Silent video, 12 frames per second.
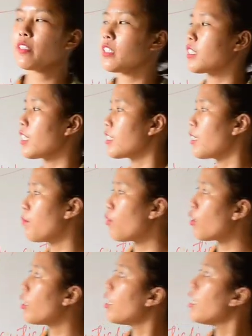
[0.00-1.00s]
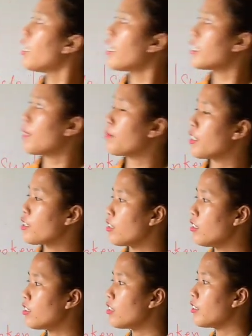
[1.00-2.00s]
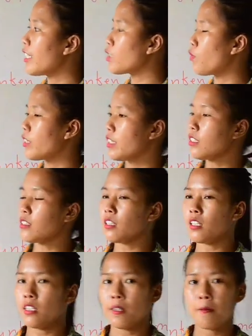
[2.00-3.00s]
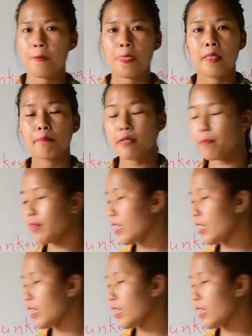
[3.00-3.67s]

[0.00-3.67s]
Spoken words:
discuss some more adaptations. Next one is people